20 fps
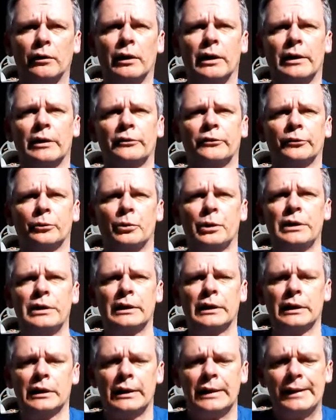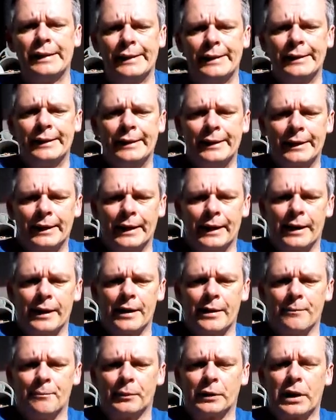last week.
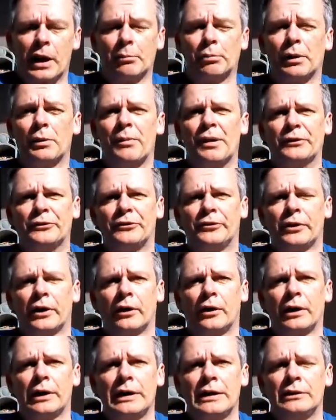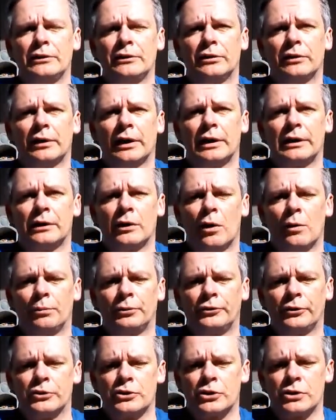A couple of months ago I entered a
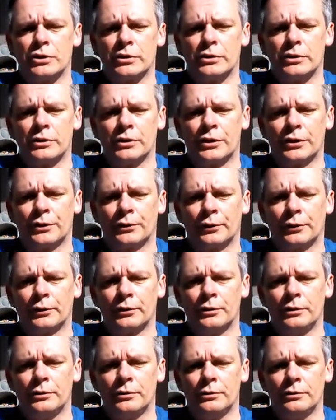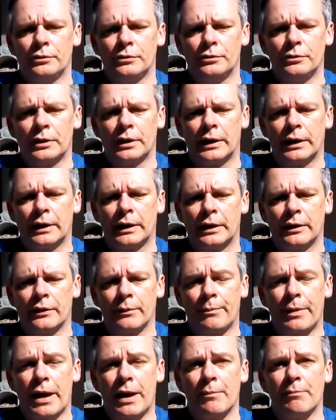competition through the
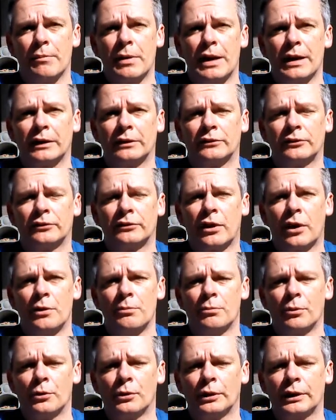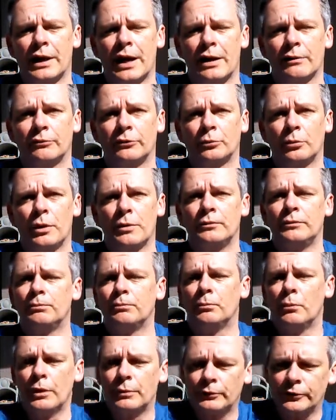Pat Max Homebrewing Caps
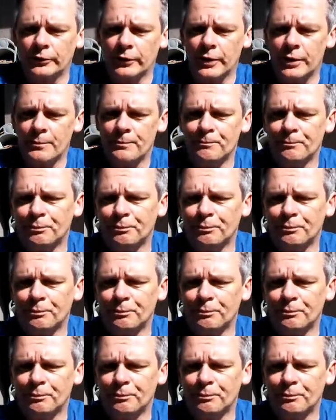website.